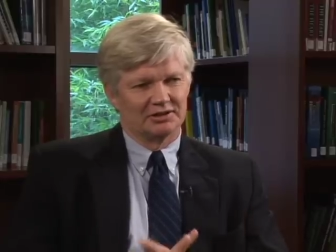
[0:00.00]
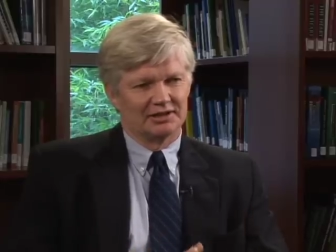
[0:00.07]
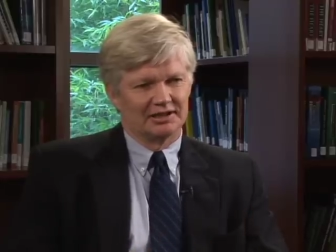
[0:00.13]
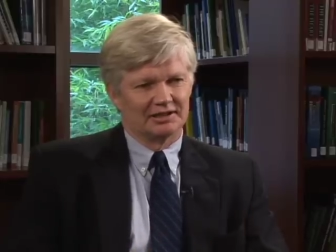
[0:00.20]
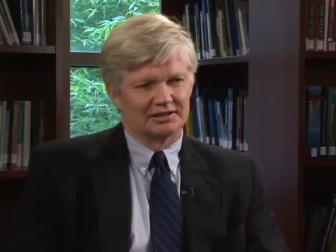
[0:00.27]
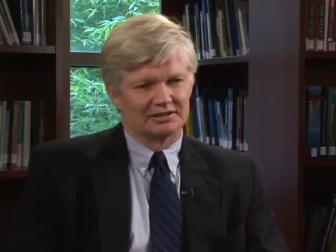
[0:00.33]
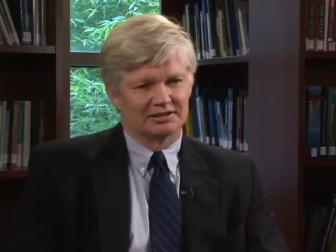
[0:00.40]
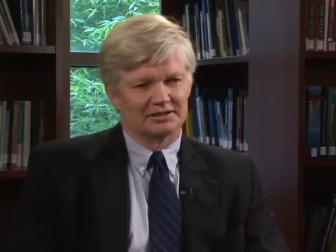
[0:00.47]

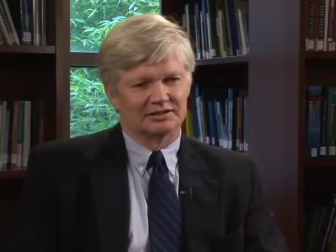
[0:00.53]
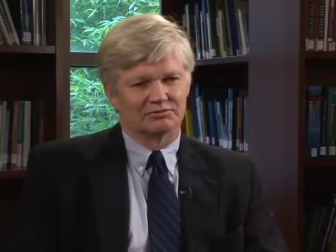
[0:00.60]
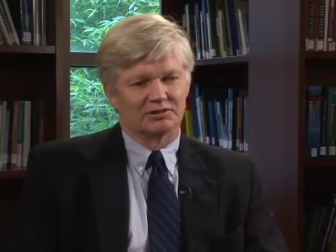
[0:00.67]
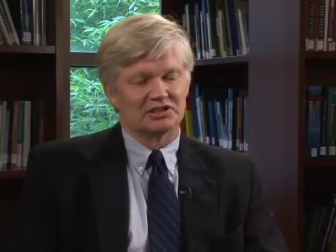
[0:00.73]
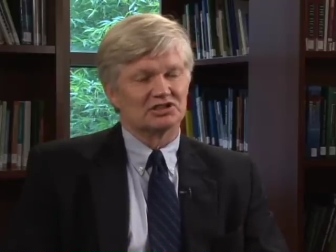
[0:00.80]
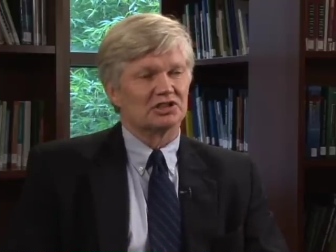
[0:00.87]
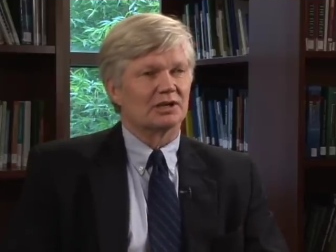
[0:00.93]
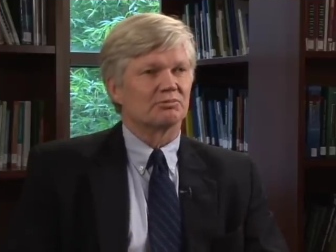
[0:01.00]
that uh,
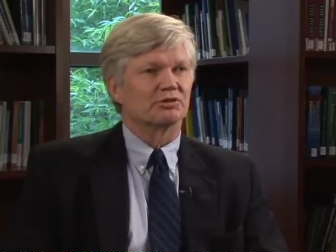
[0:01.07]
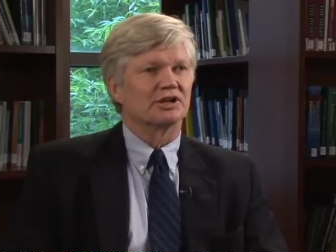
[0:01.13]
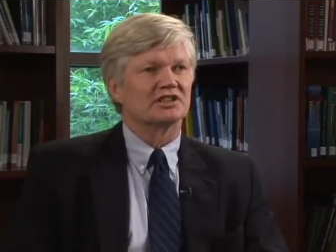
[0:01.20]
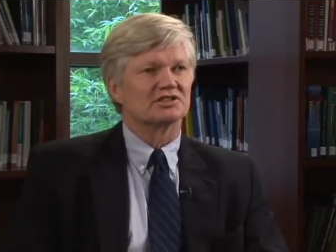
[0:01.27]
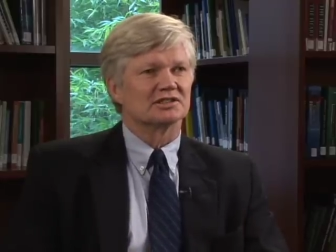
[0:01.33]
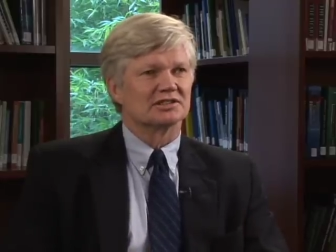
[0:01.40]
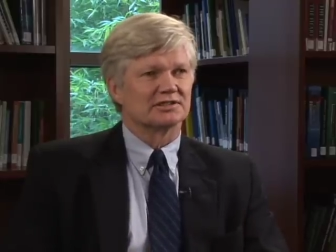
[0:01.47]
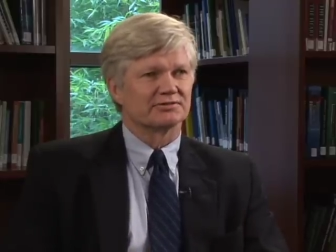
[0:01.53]
runs the
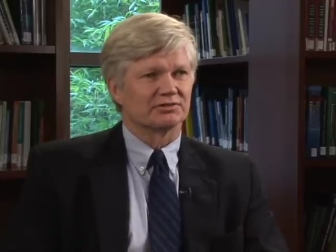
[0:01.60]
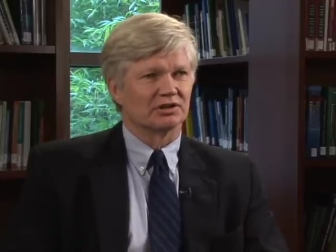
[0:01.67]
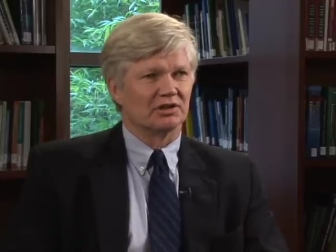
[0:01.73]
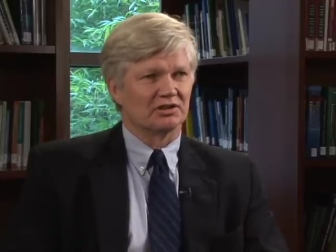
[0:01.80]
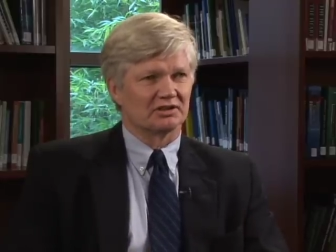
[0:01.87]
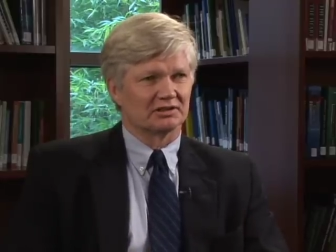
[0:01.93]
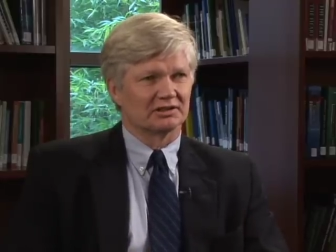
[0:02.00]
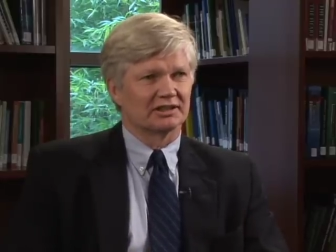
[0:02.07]
operations for
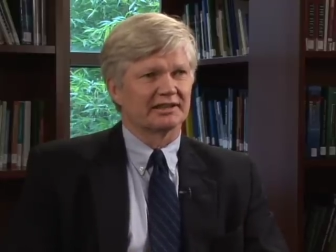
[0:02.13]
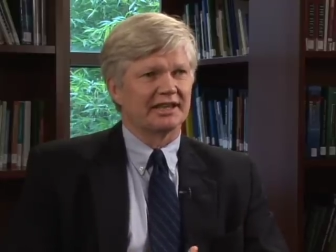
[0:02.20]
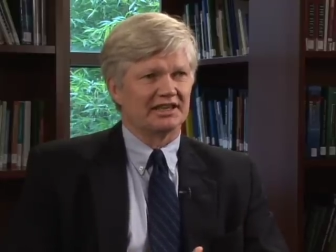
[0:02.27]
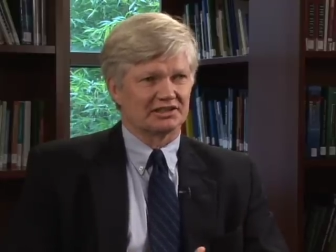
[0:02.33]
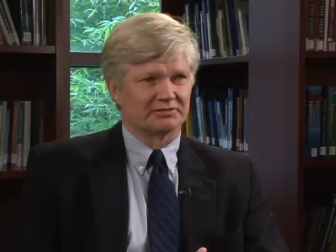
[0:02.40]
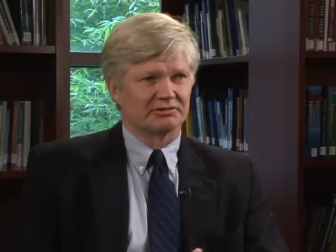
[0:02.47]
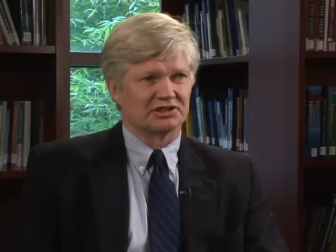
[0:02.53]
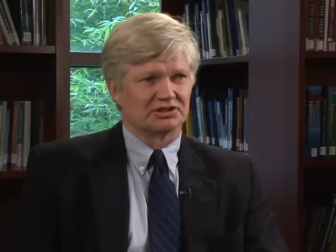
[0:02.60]
all the
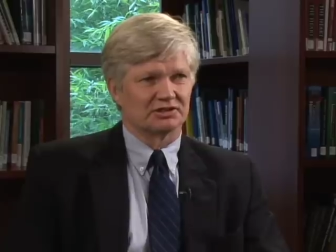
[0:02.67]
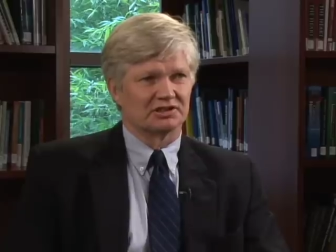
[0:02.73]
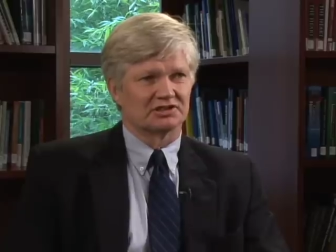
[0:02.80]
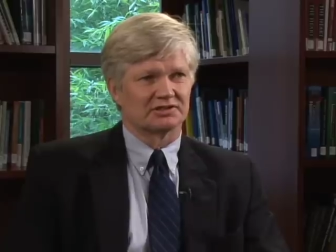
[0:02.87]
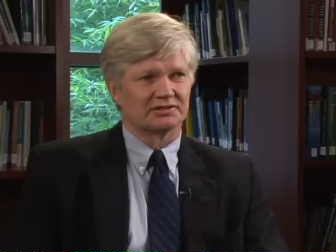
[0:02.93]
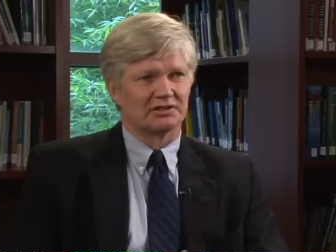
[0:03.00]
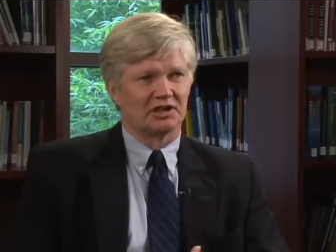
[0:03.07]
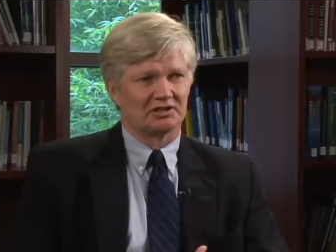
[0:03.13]
cancer
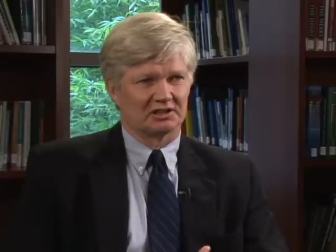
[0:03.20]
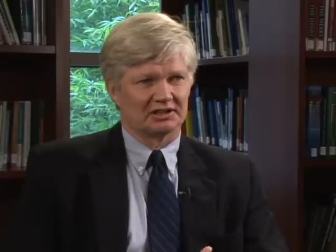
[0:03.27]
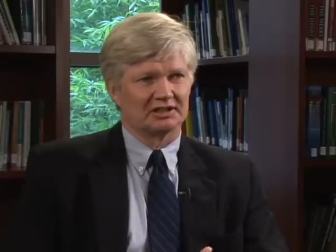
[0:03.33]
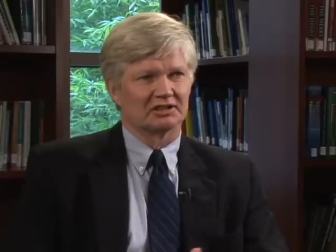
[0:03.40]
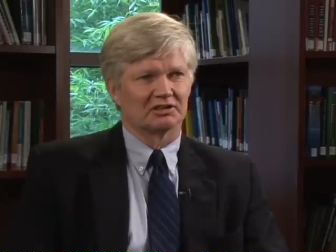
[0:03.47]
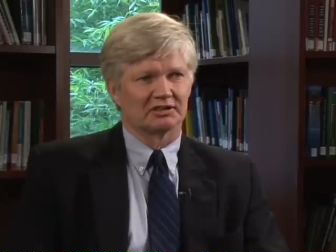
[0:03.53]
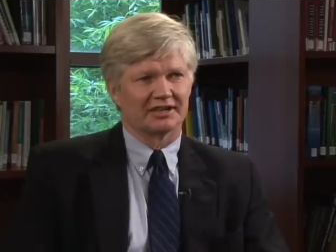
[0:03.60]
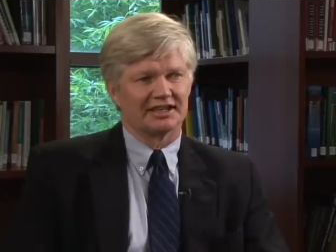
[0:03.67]
research, all the
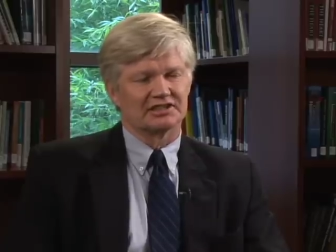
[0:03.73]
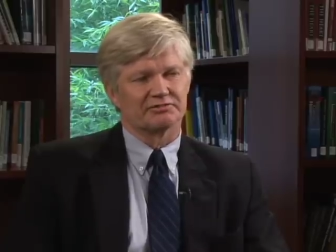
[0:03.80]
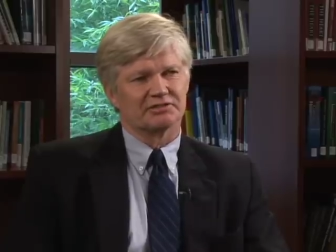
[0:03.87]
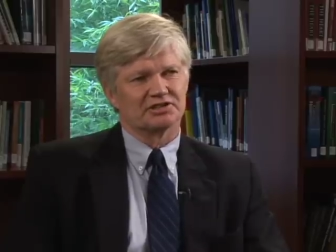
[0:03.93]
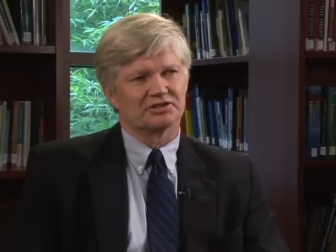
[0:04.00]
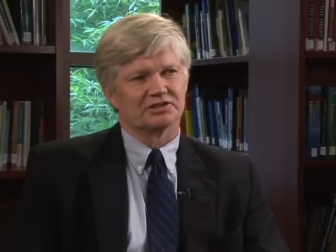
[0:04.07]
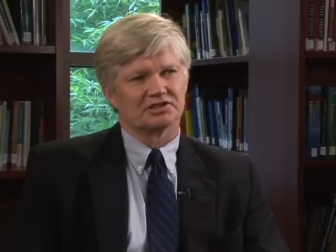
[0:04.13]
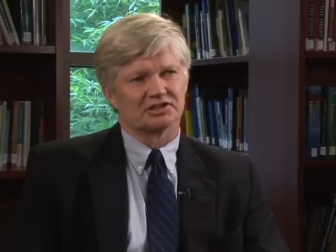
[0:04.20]
clinical cancer
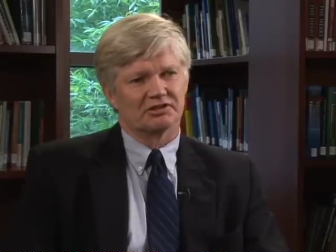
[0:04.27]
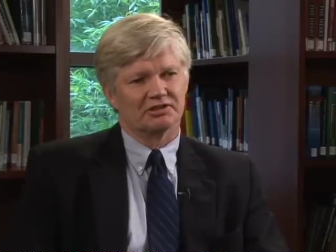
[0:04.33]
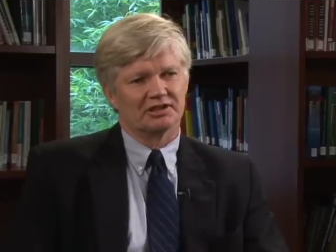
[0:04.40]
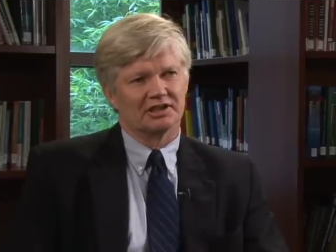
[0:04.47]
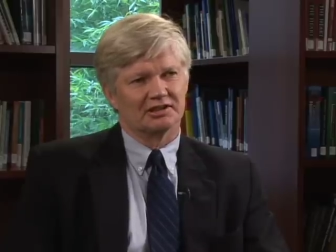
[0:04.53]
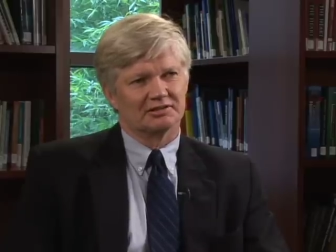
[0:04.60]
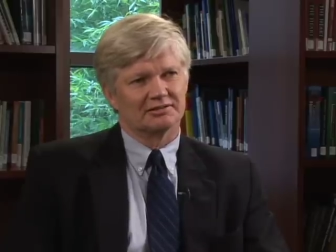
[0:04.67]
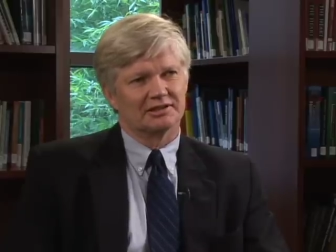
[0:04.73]
research going
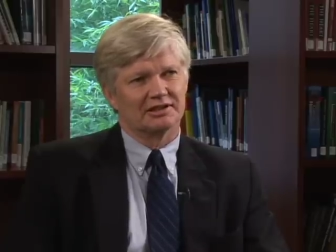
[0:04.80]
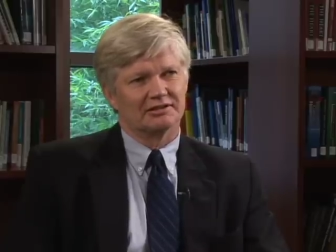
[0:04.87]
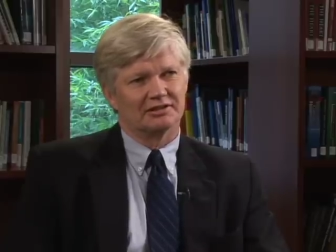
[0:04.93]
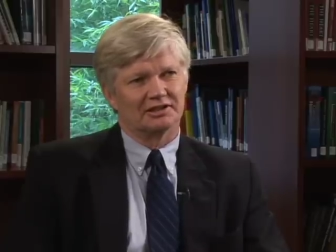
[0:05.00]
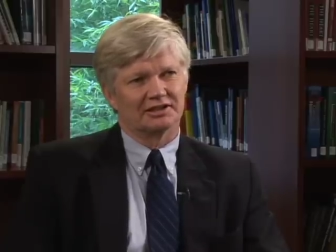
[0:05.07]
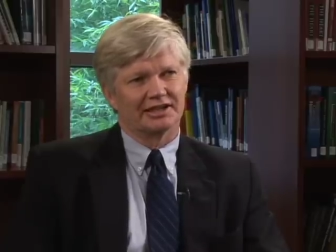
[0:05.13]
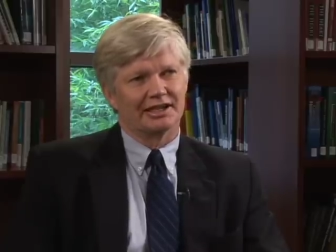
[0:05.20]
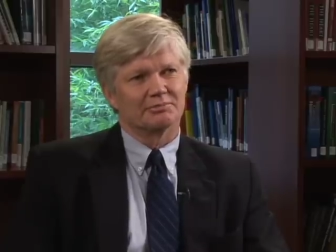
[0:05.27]
on
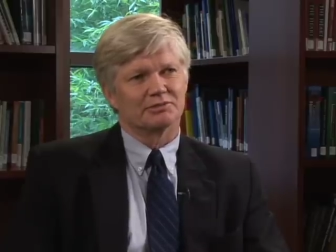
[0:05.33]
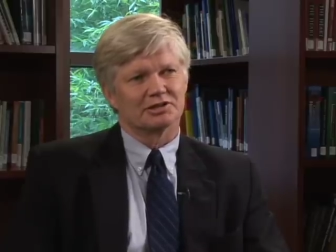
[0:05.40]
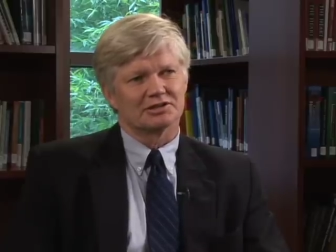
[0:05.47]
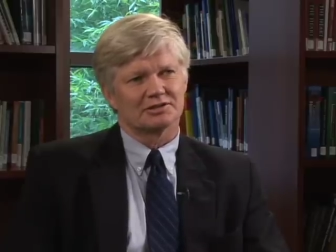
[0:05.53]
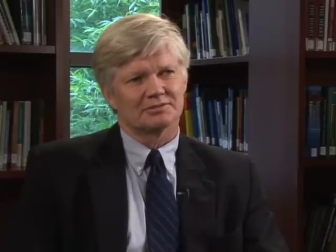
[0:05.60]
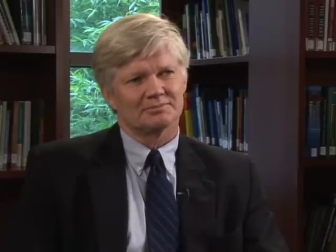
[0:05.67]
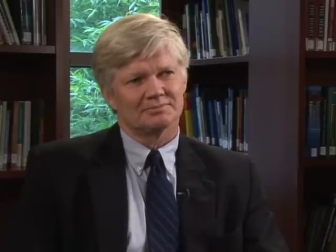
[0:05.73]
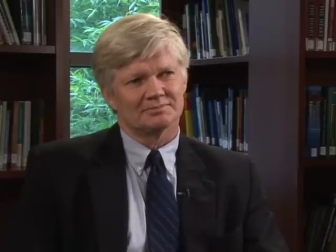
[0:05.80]
on campus.